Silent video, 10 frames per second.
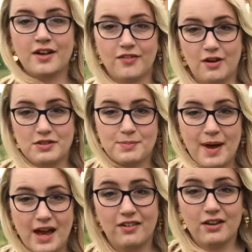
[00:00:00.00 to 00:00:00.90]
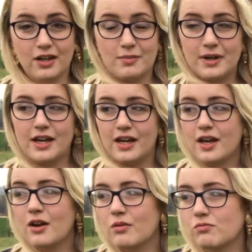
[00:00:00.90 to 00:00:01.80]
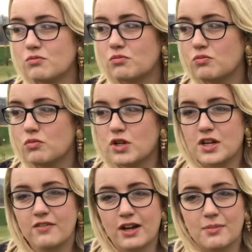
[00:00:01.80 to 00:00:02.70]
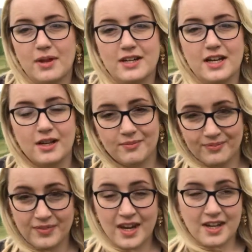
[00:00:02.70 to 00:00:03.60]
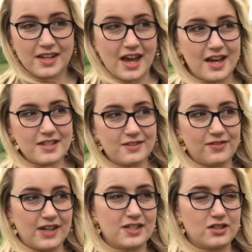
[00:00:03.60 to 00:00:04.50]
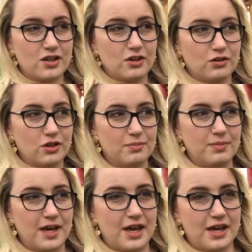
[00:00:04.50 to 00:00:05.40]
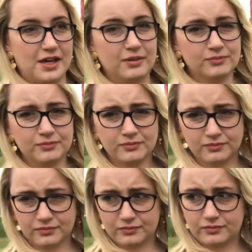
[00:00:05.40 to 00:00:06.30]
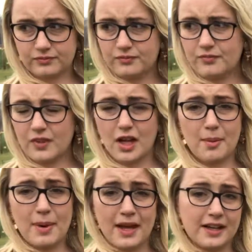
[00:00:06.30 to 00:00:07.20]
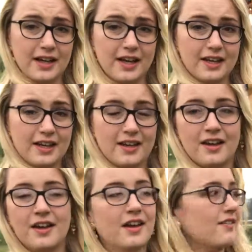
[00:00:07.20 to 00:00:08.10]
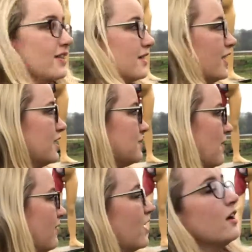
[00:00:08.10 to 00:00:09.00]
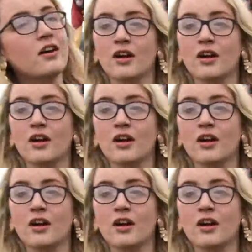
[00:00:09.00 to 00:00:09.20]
If I was a parent coming here, would I recommend it? Yes, things to do could be a picnic if it's nice weather.